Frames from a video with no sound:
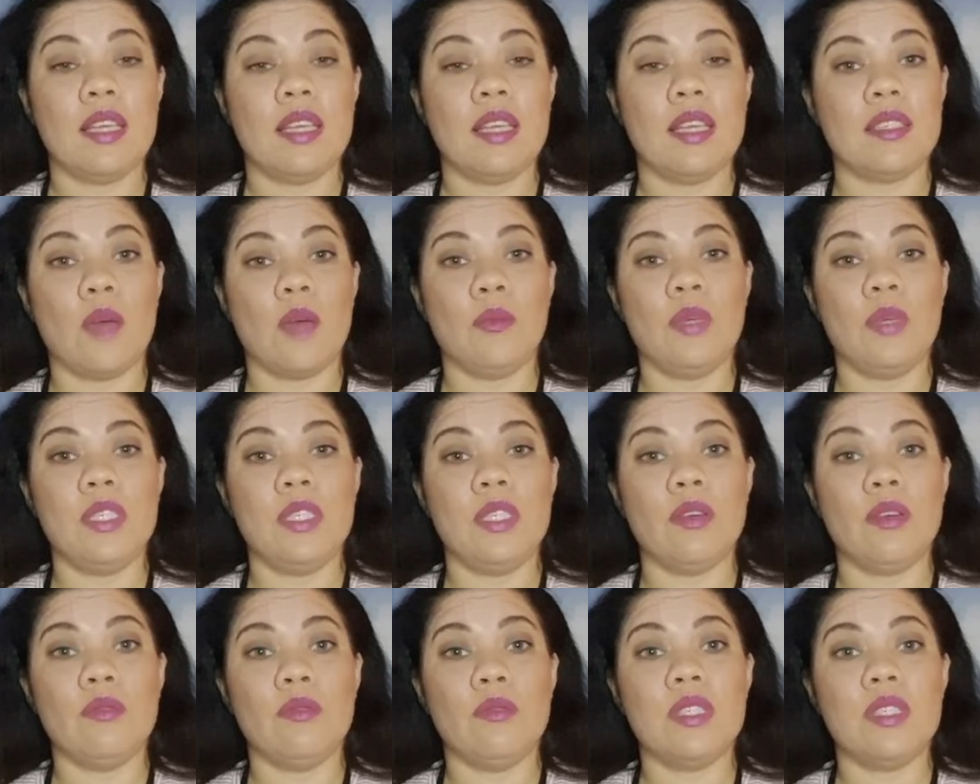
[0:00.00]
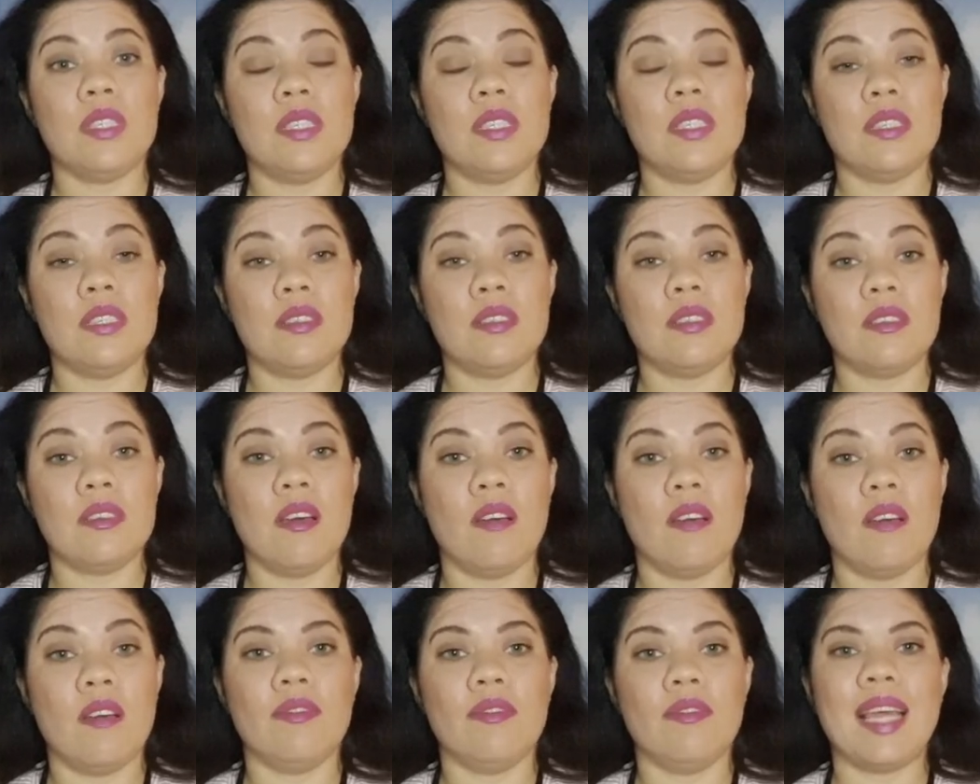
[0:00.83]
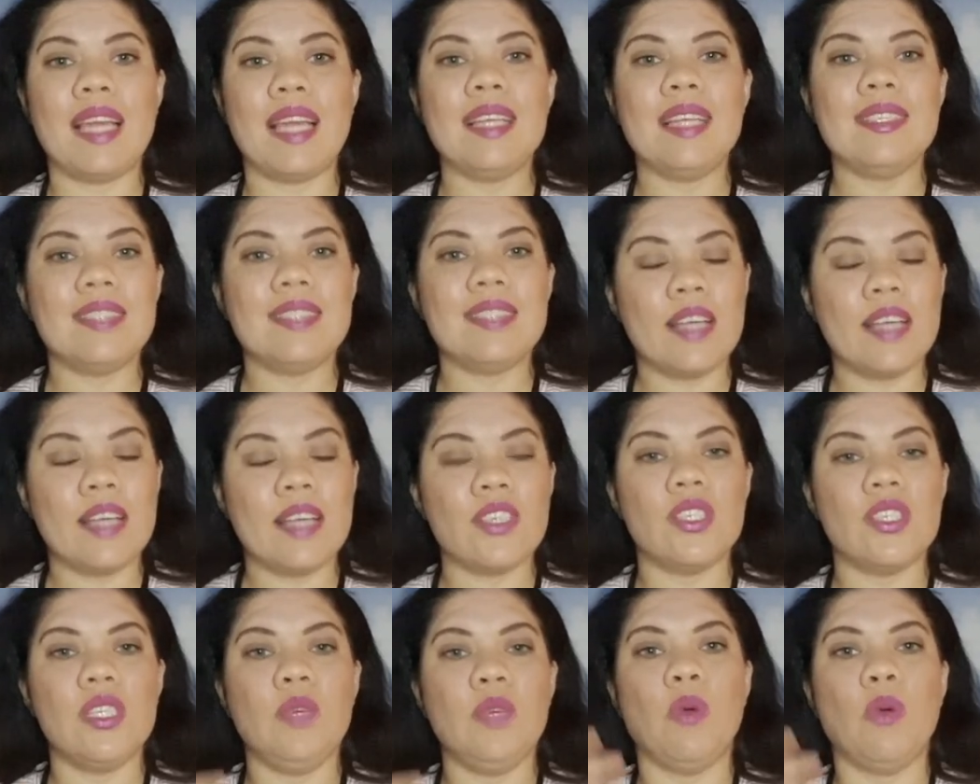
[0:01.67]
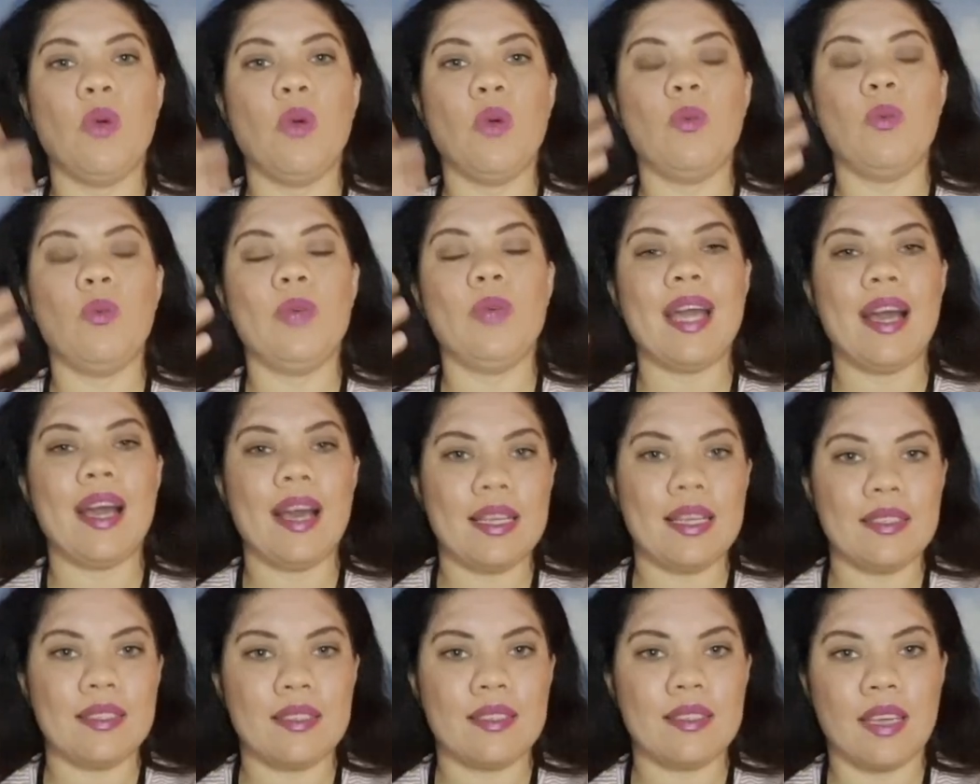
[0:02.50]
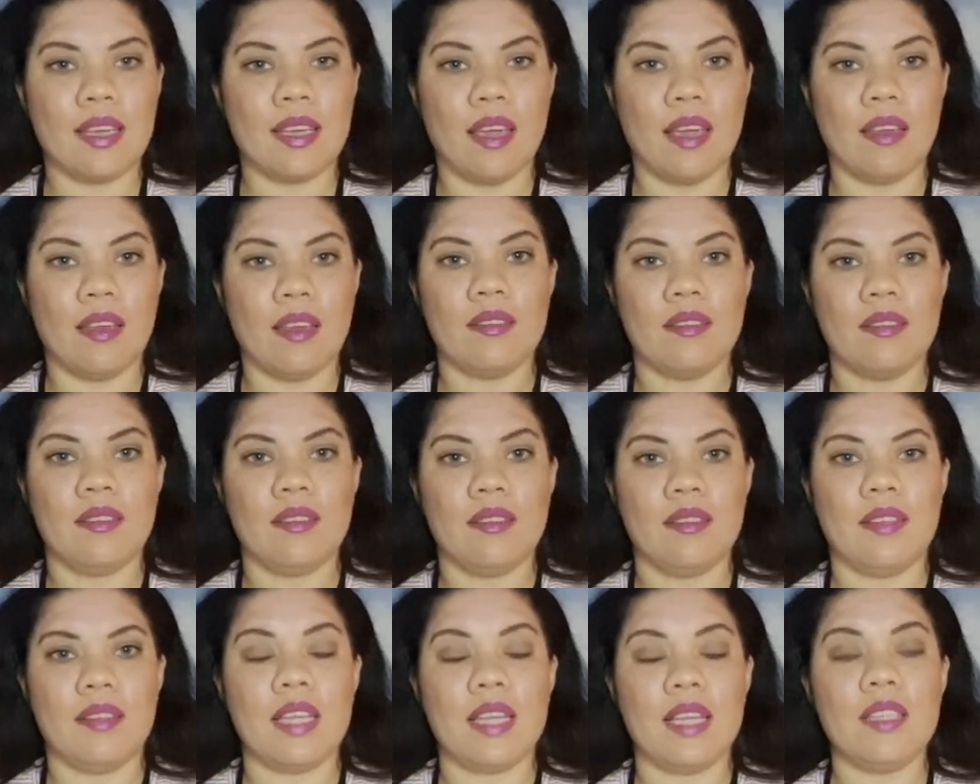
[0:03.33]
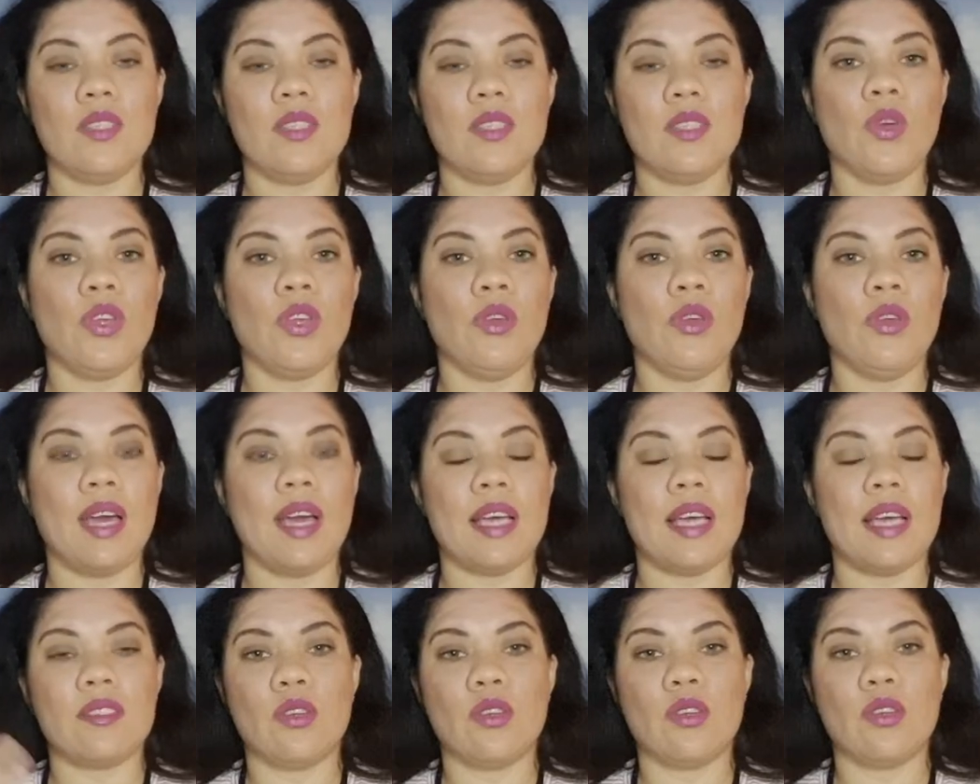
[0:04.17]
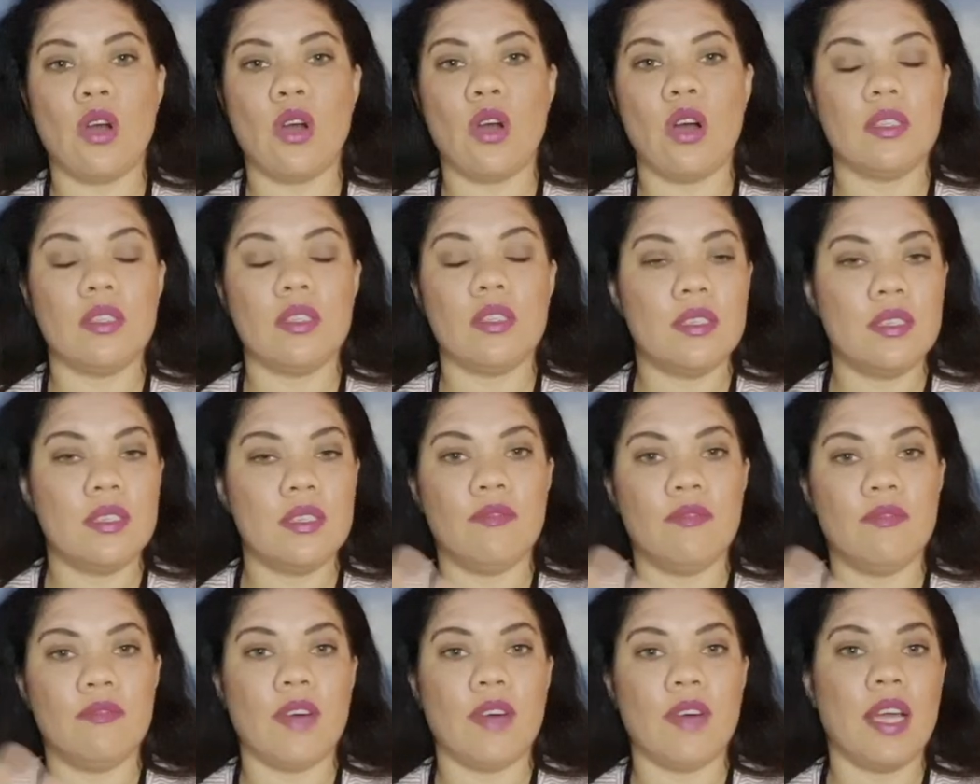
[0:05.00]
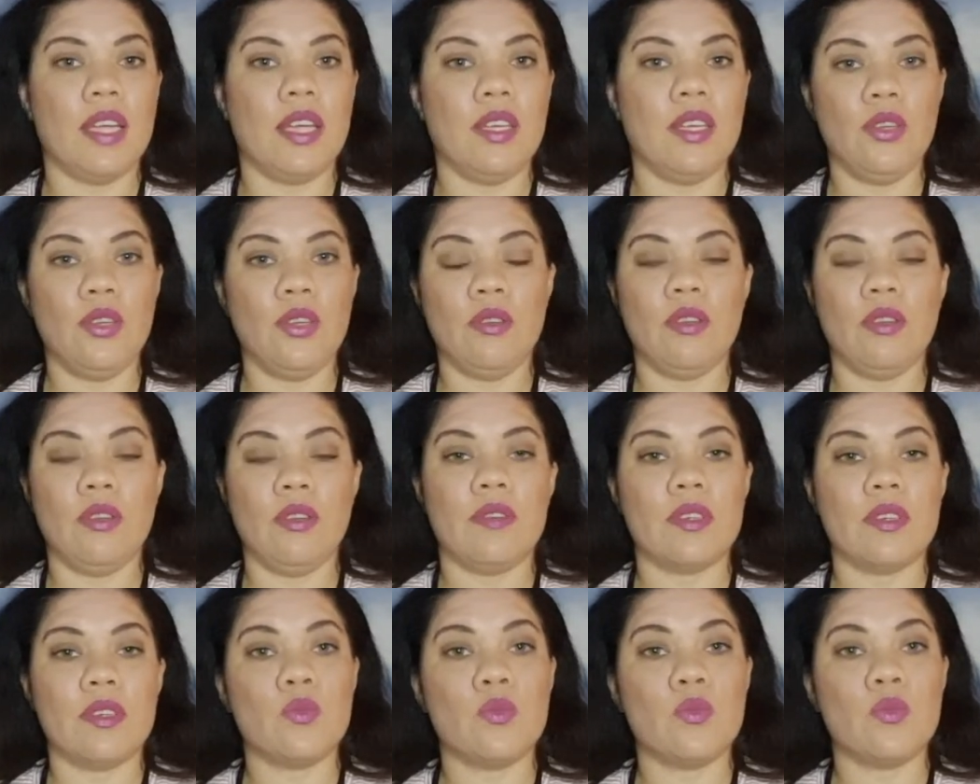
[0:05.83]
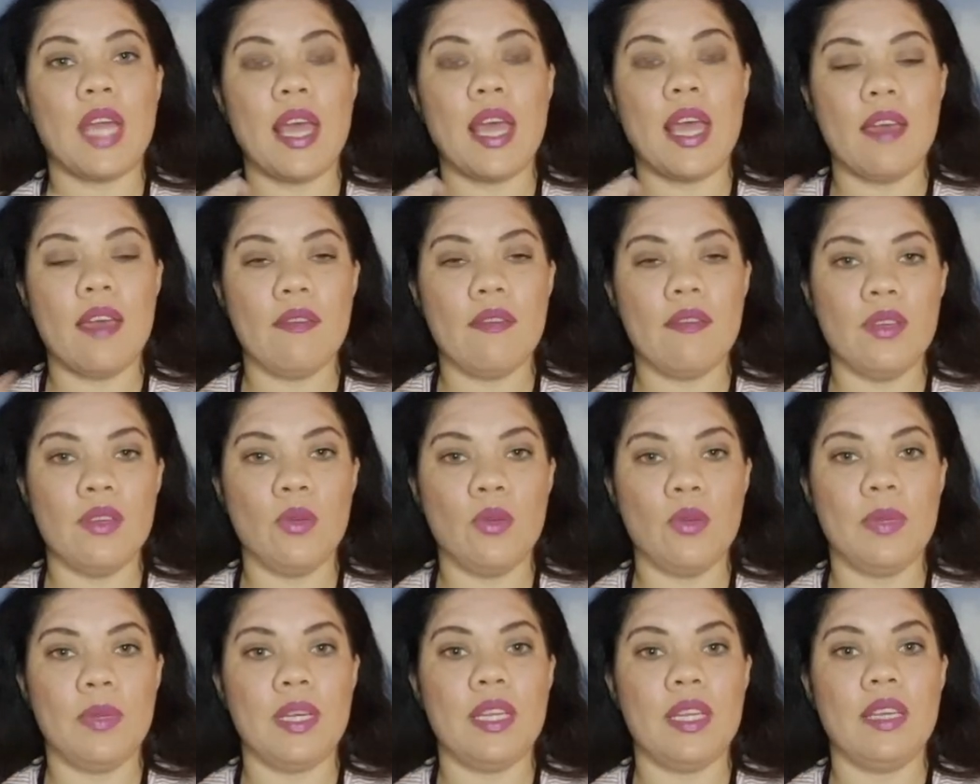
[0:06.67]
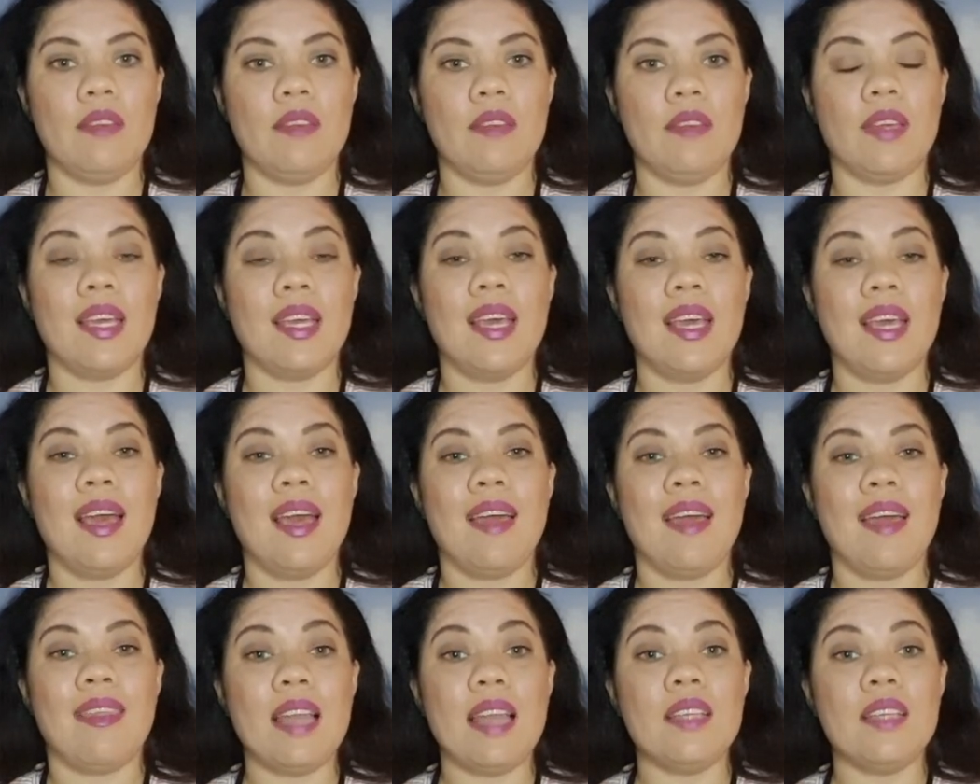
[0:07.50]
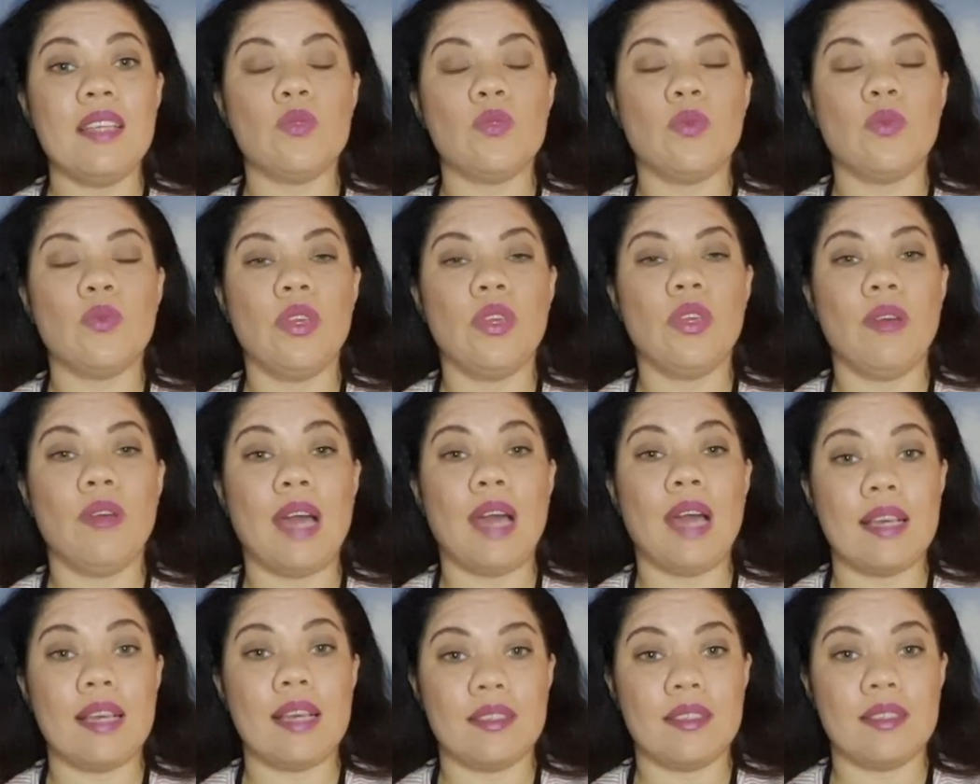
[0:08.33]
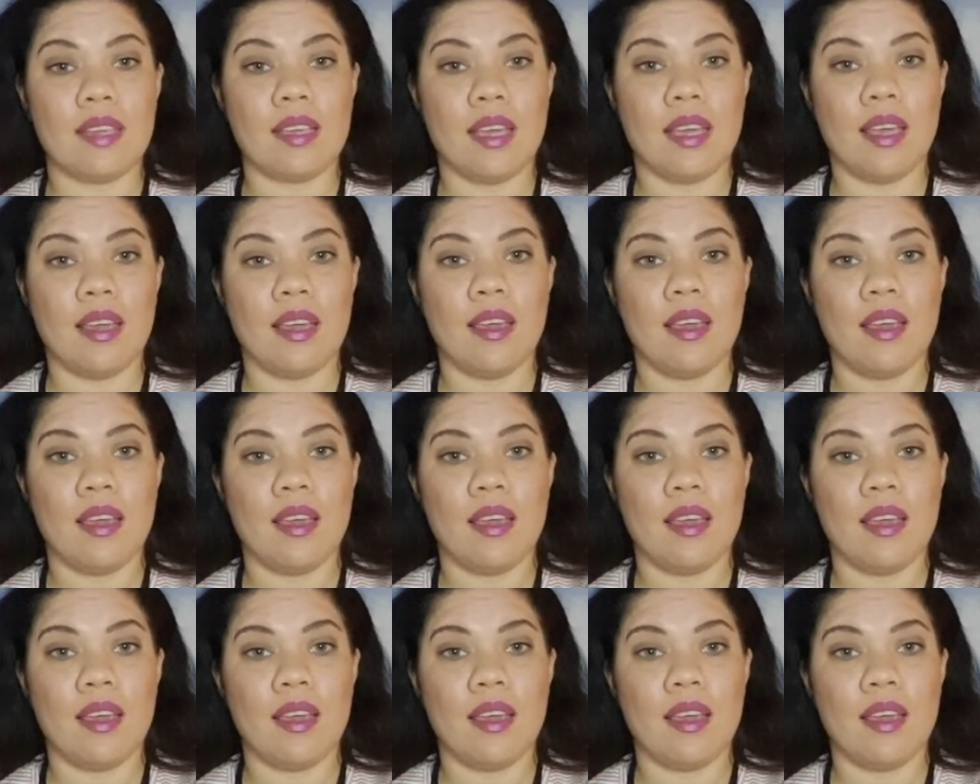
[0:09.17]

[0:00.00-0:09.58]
that we don't deserve, that is actually what we're asking. That is what you ask God, divine, universe, whatever you believe in. That is what you're asking.